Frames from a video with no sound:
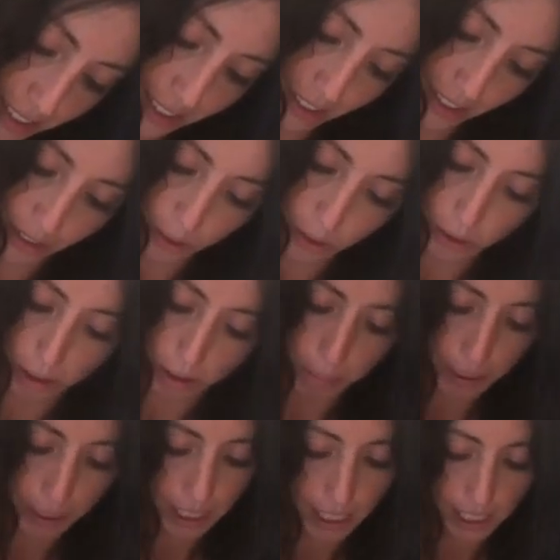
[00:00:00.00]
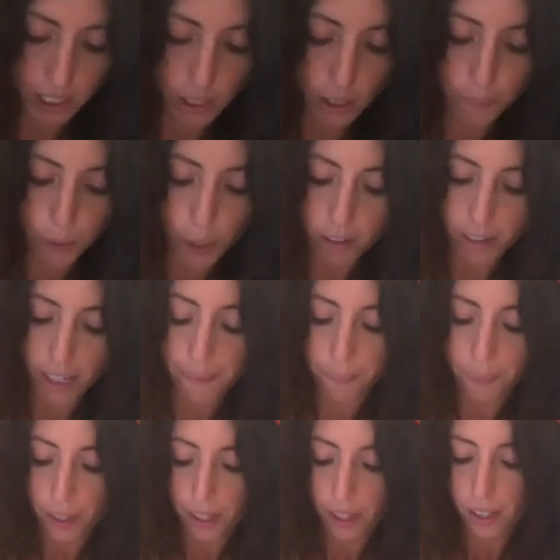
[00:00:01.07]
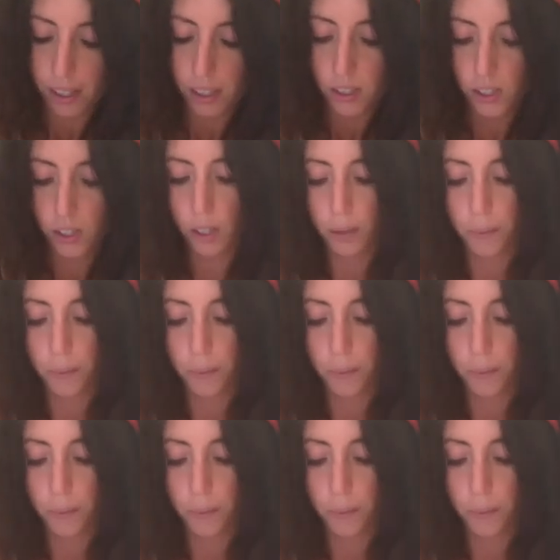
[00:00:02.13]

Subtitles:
So, good old Picasso. All right, so